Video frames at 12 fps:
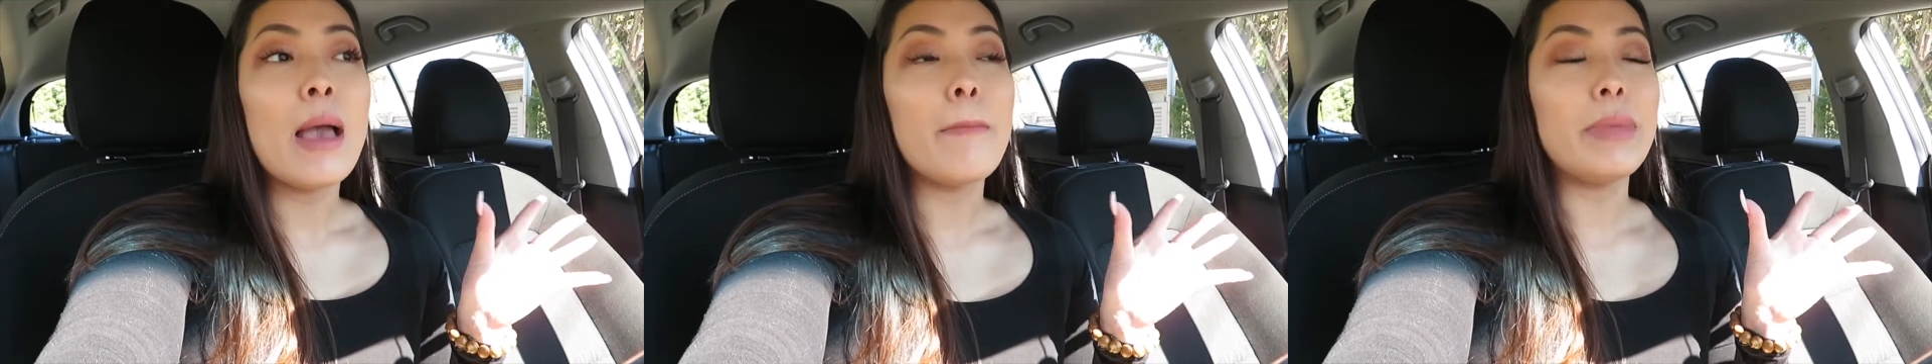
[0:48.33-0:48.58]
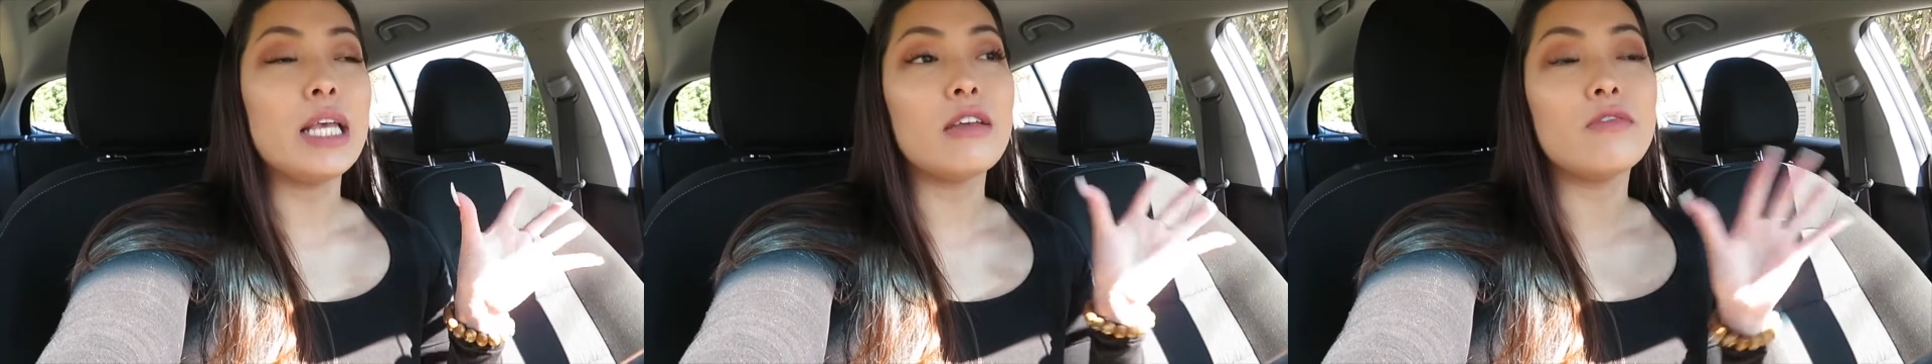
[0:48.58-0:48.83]

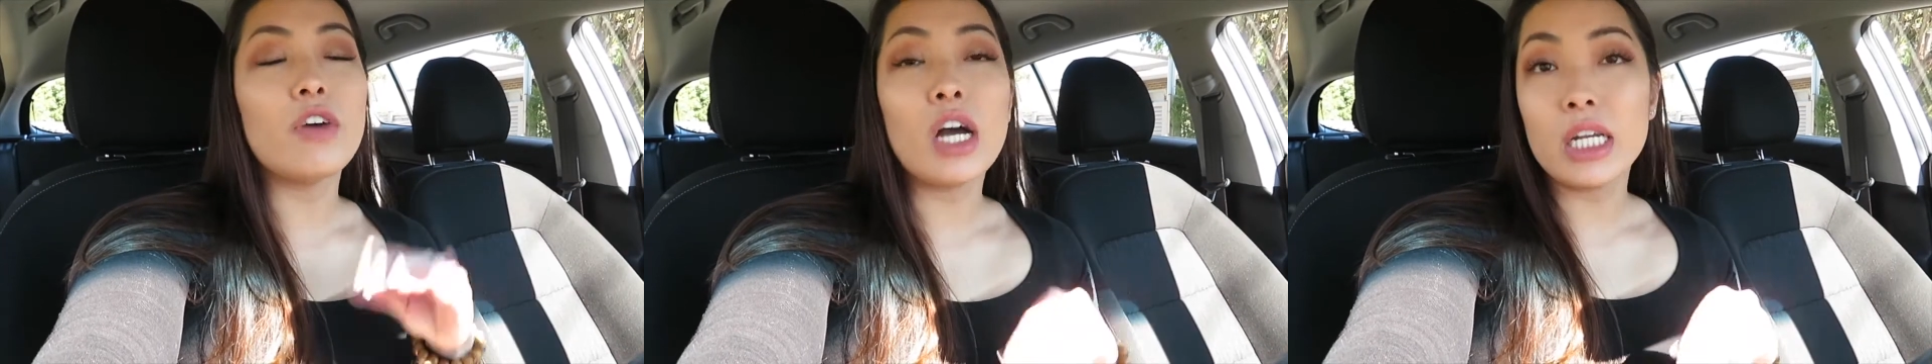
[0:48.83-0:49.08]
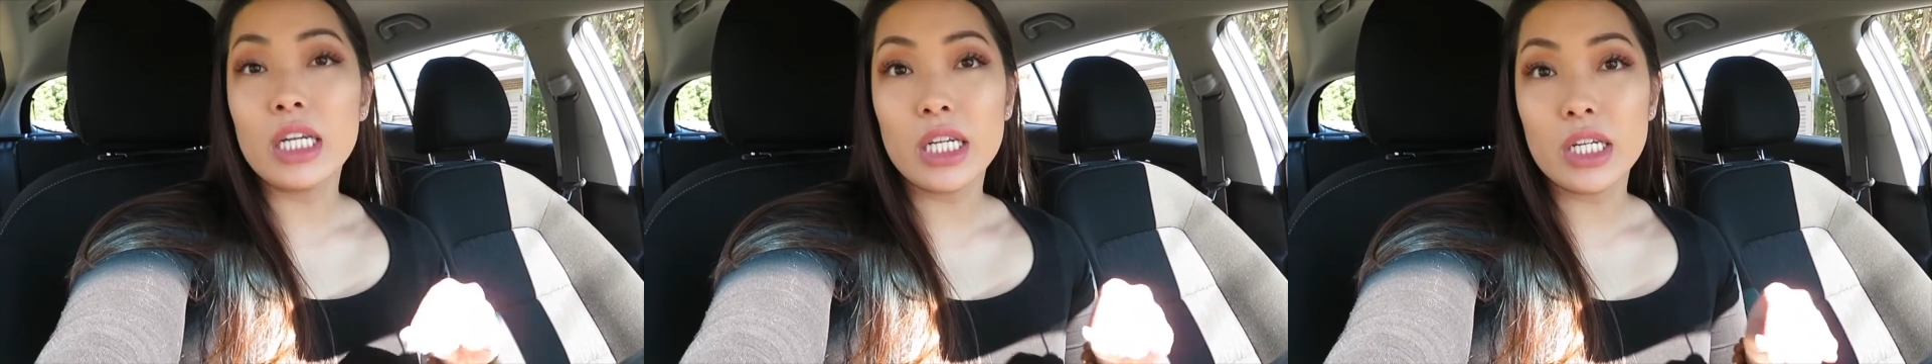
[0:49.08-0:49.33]
and being
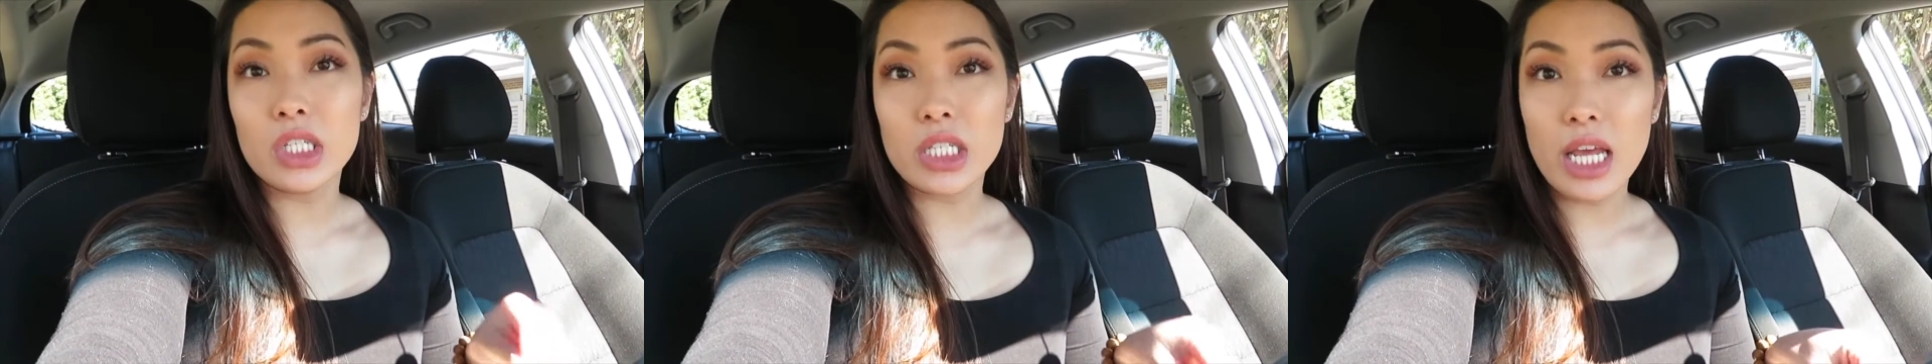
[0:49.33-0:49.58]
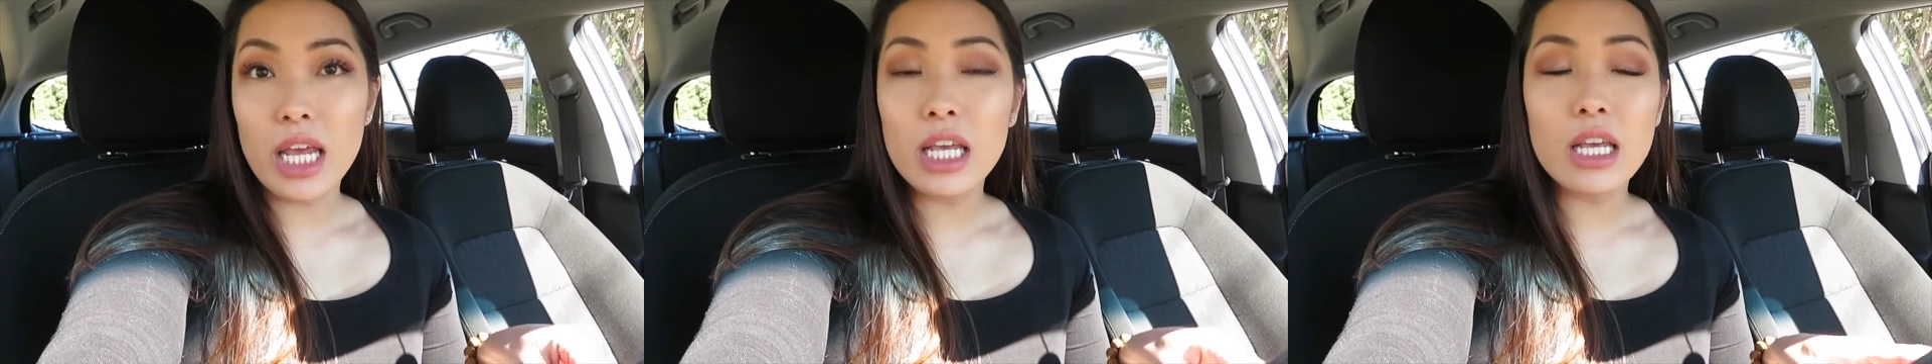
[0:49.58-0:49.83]
invited here
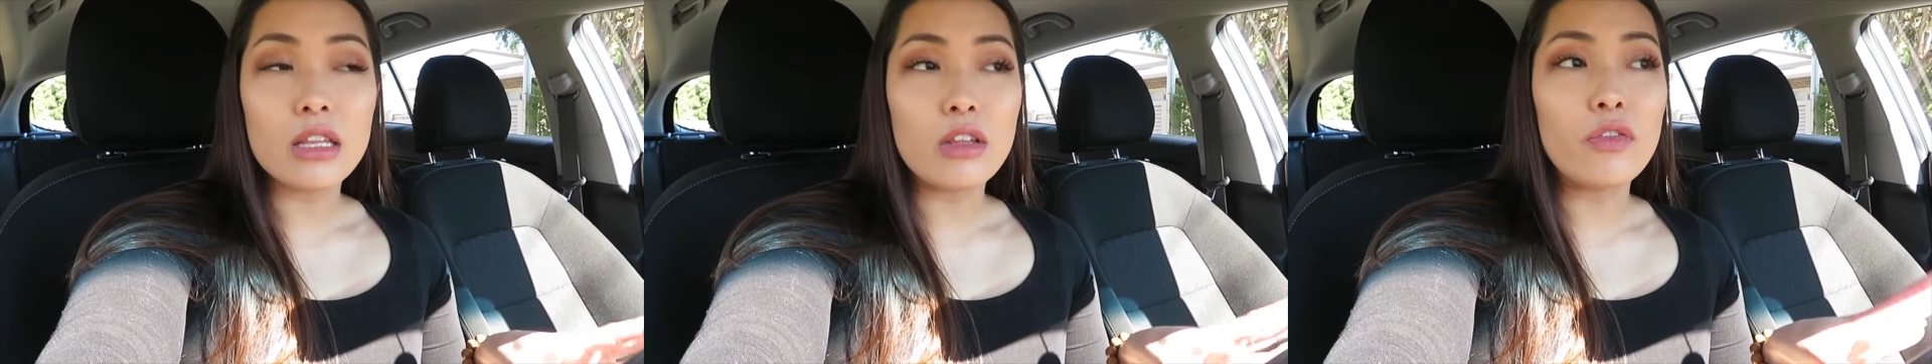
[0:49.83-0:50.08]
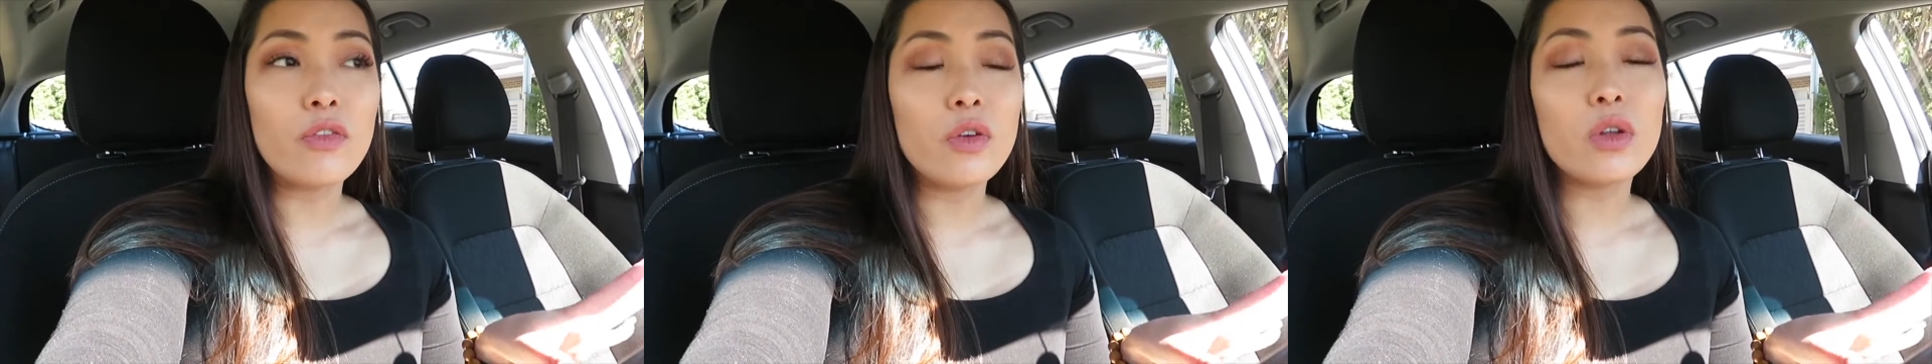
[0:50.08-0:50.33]
to eat, and
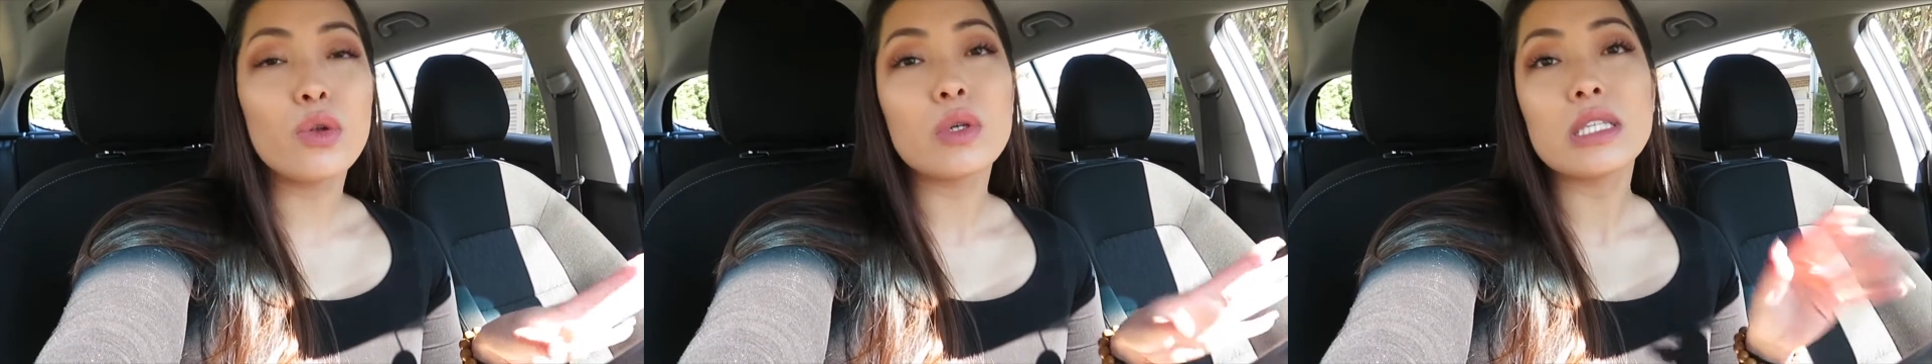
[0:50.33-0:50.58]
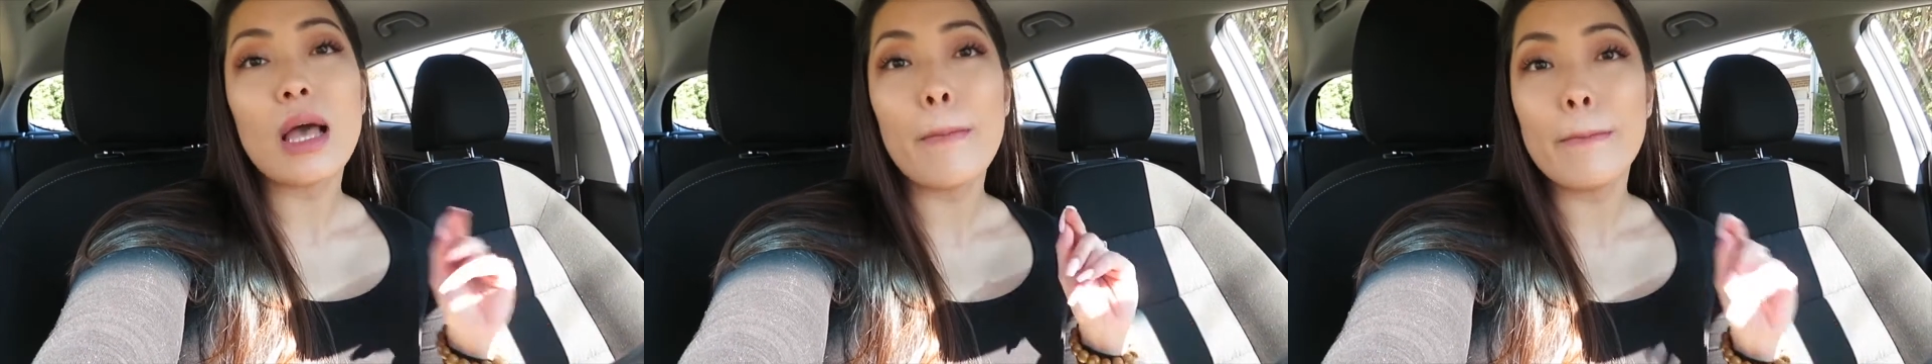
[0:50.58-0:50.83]
the food
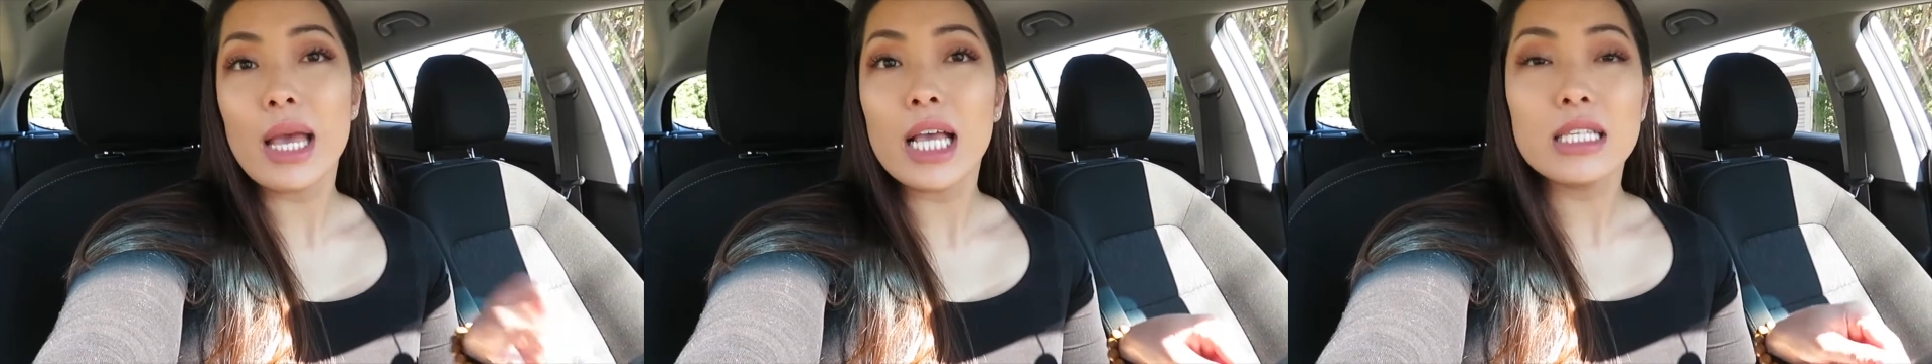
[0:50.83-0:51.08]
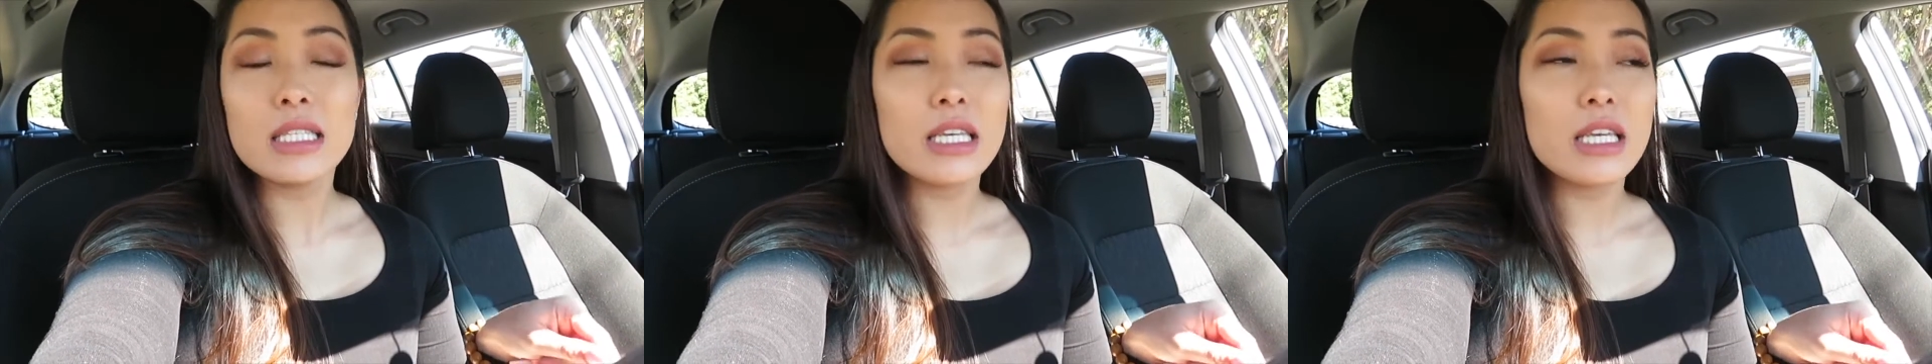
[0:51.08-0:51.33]
looks
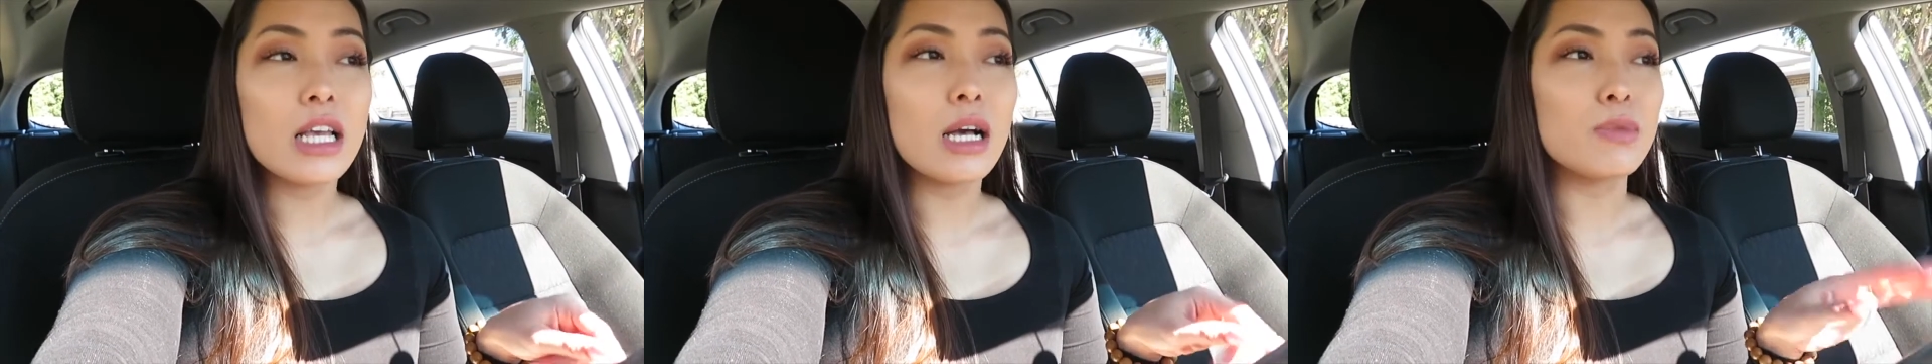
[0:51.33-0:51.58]
amazing.